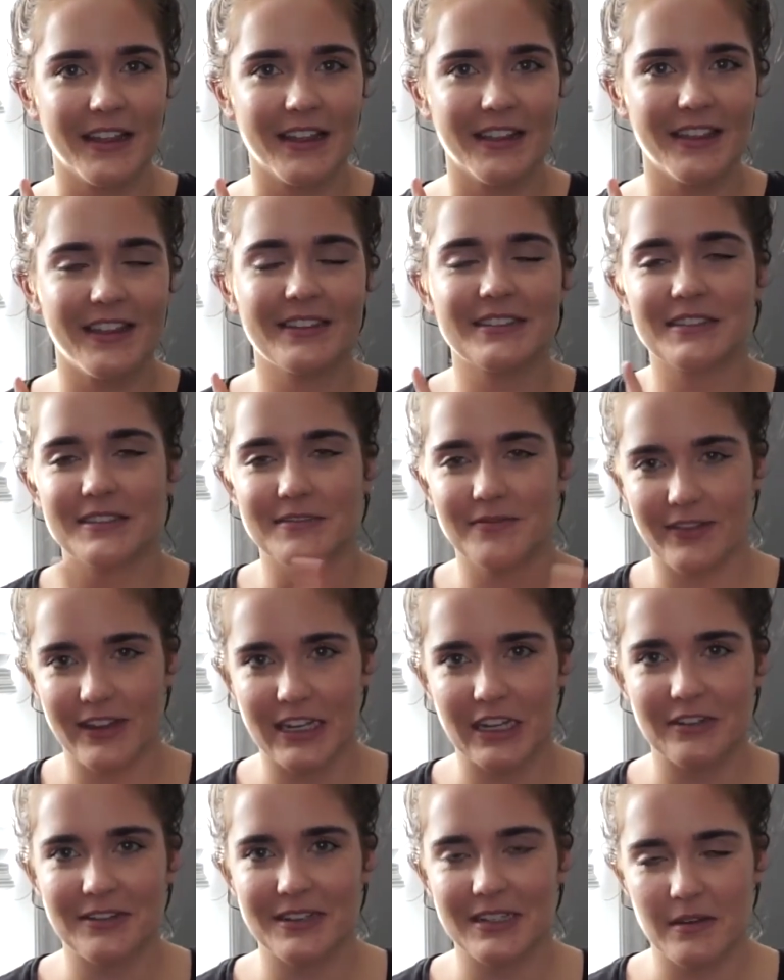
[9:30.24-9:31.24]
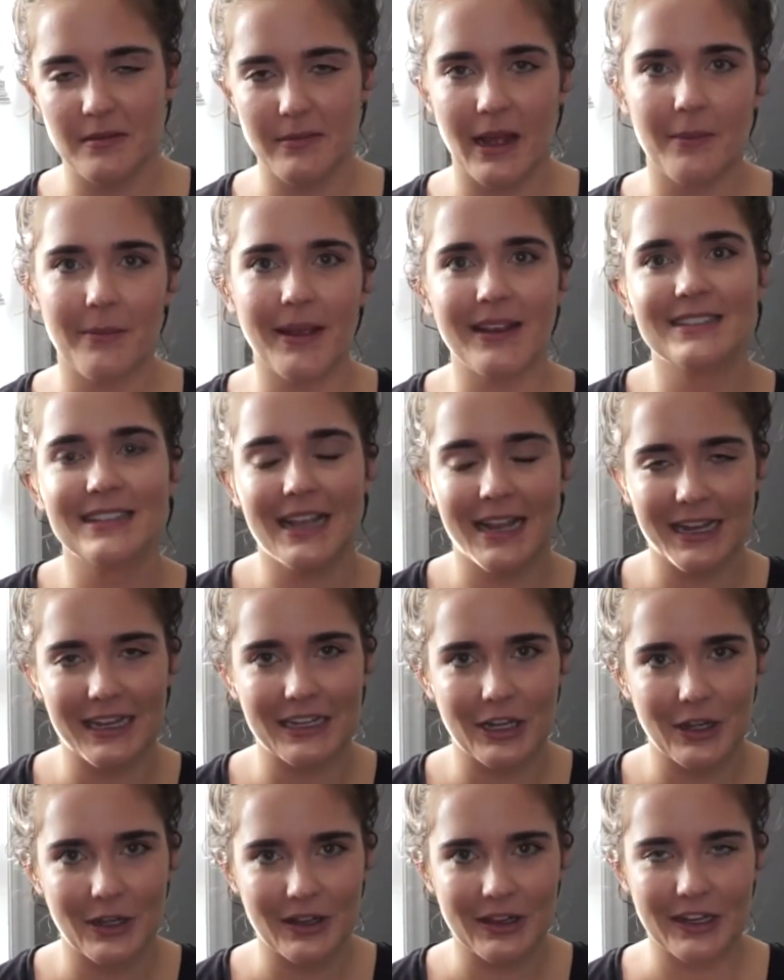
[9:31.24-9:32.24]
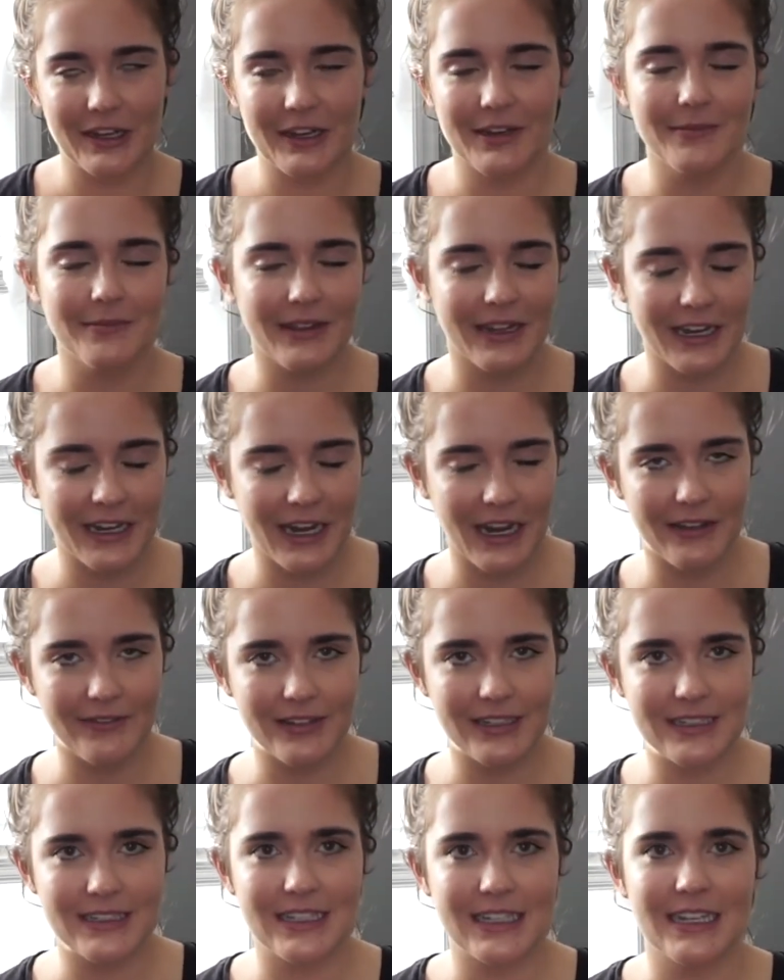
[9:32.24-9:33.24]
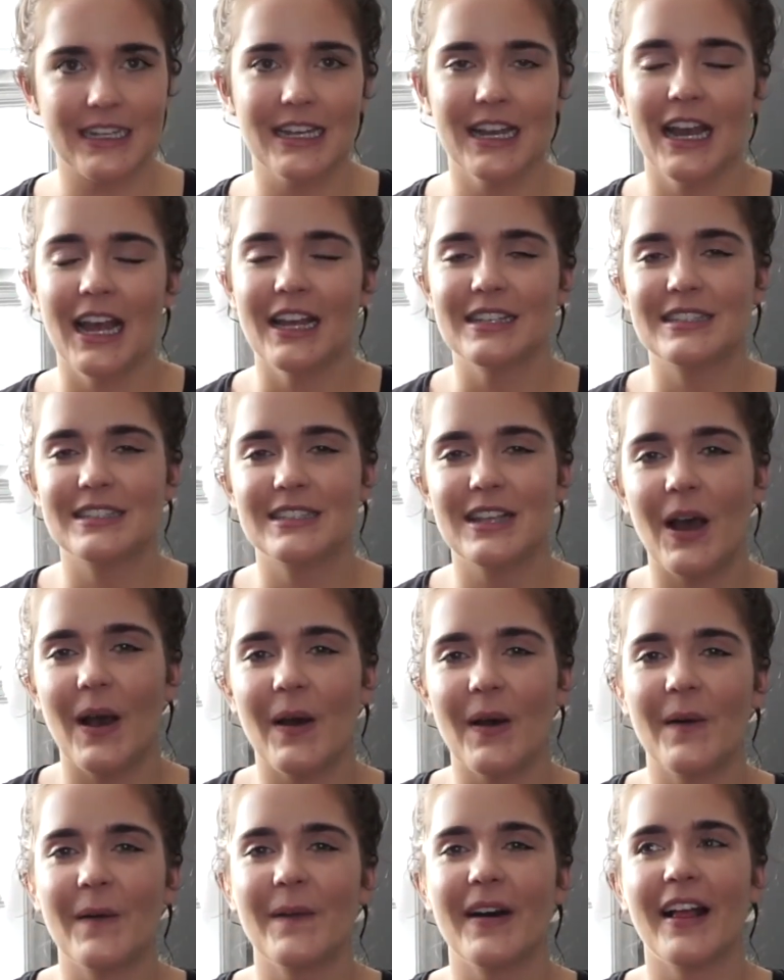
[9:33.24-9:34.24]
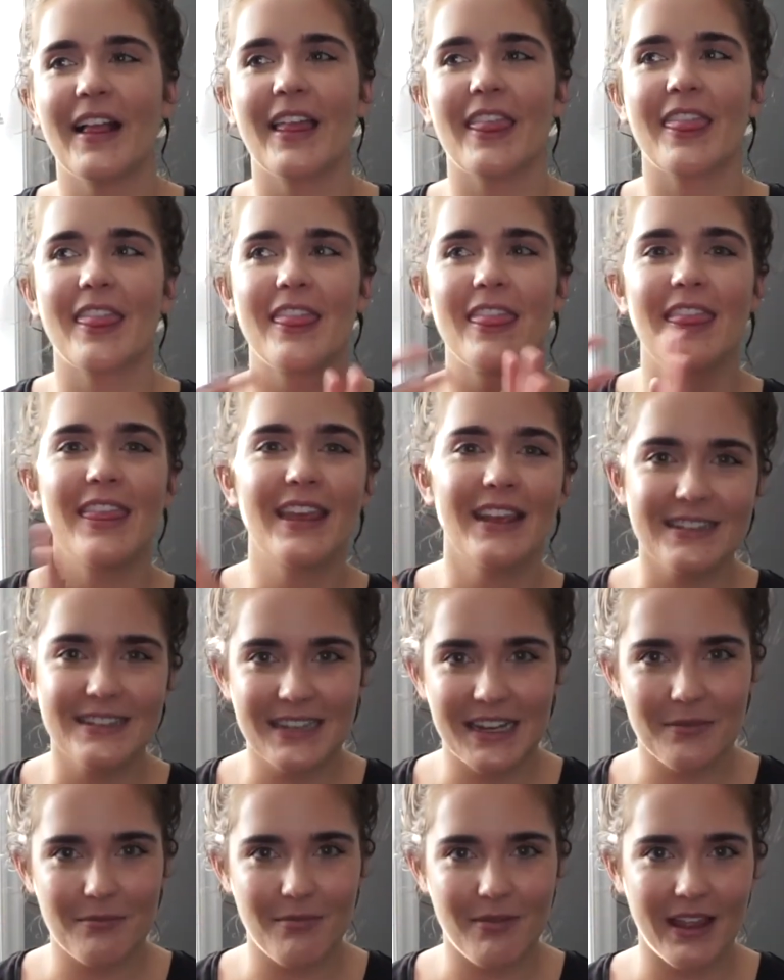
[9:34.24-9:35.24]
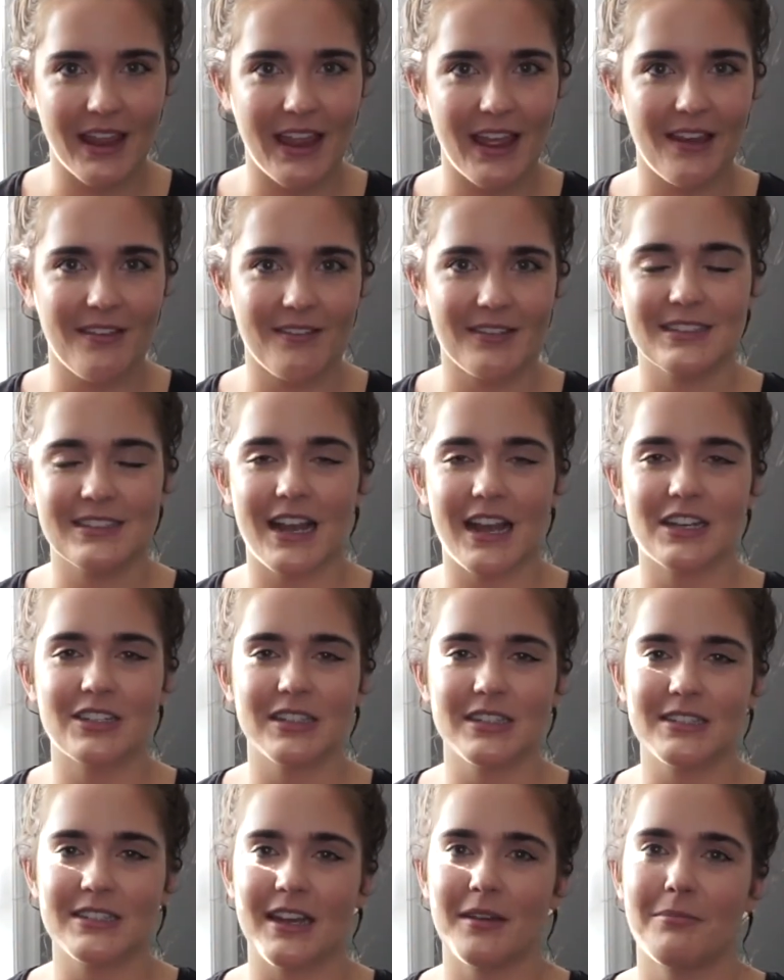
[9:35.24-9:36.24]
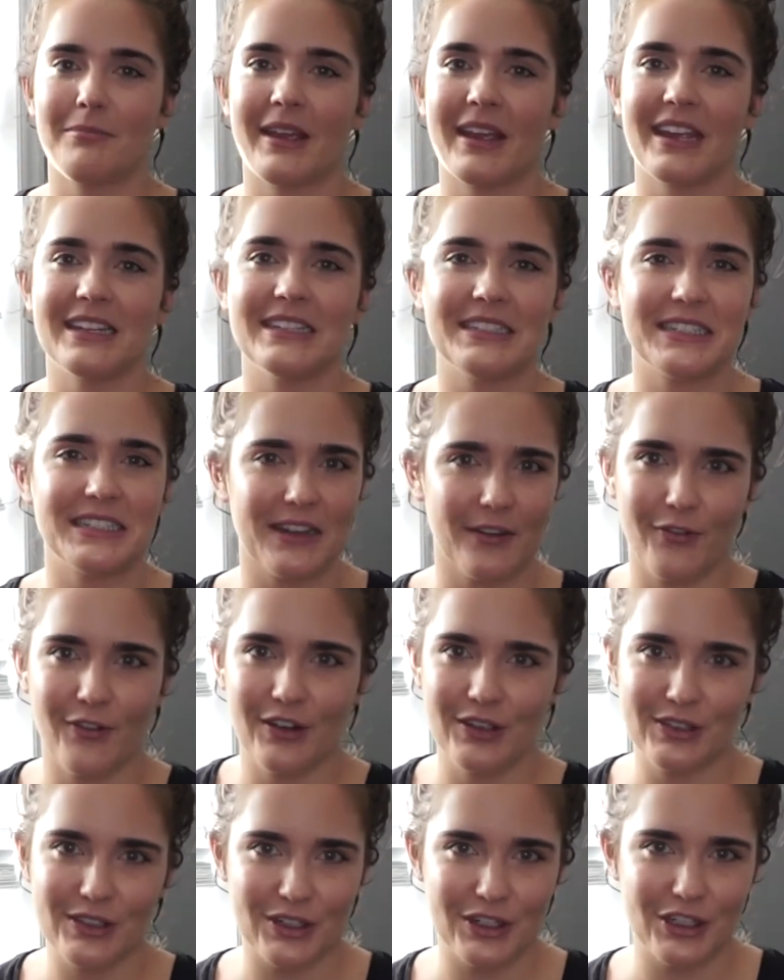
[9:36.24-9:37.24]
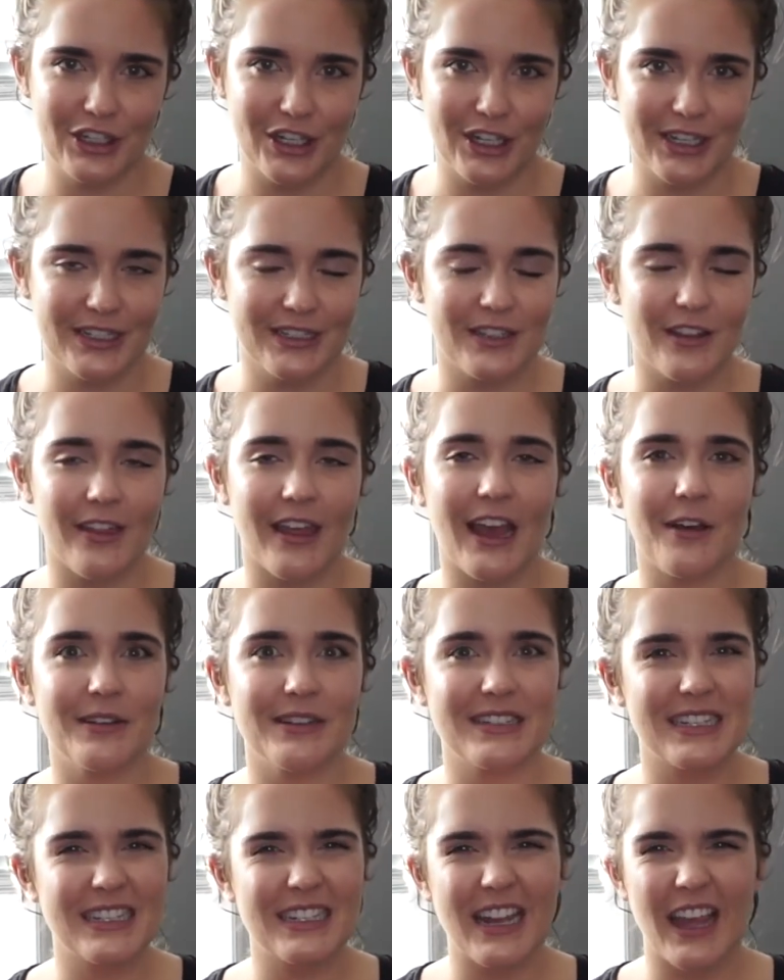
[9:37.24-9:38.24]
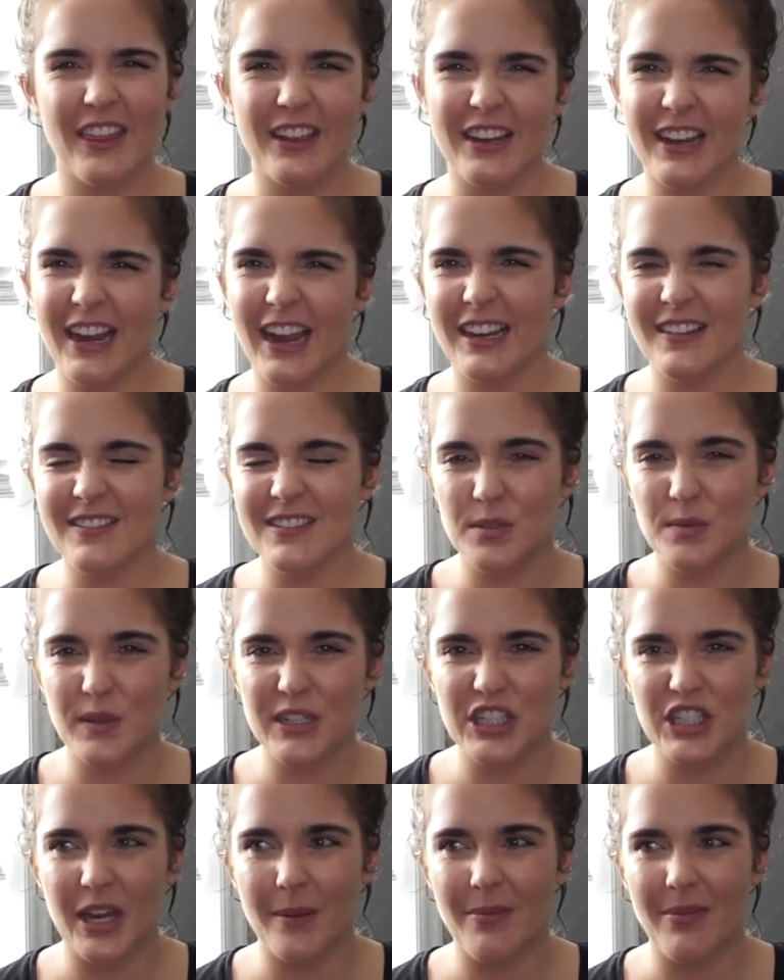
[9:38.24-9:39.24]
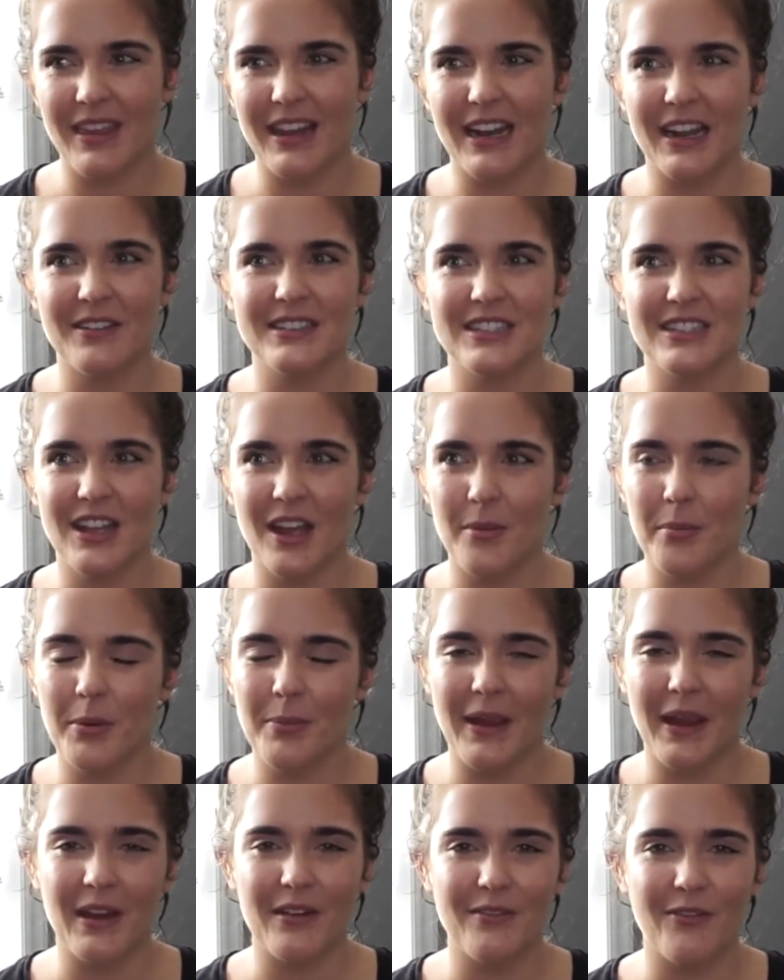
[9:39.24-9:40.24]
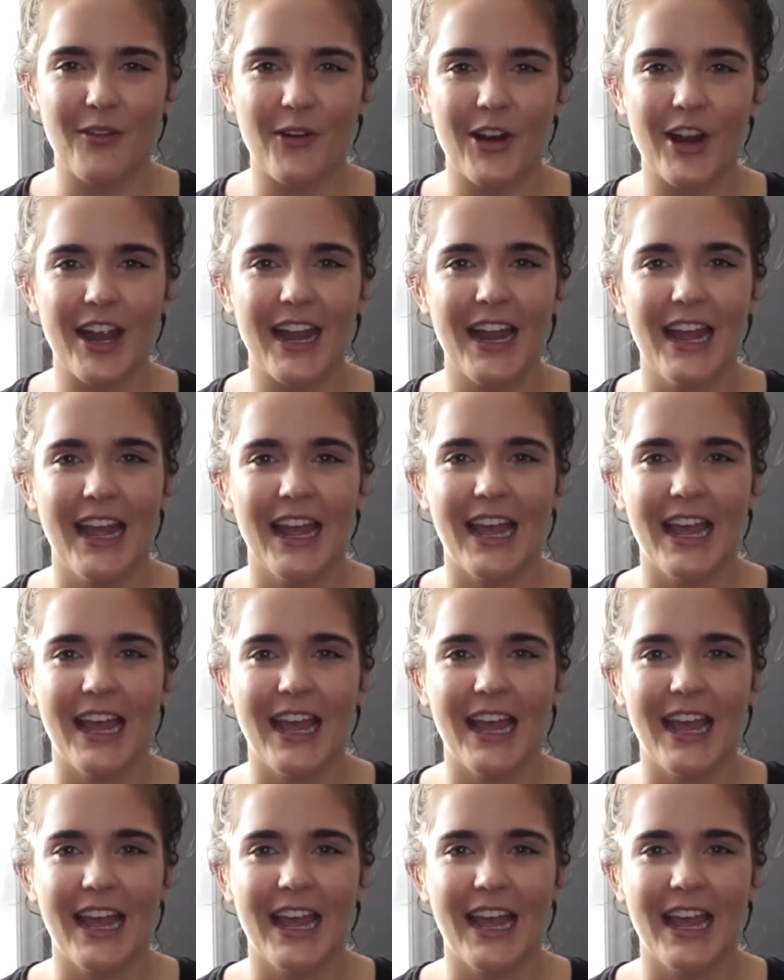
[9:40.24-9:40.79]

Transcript: this video is about my second cochlear implant, obviously. So this implant was actually done by a different surgeon. So that was another kind of switch up that I was not prepared for, and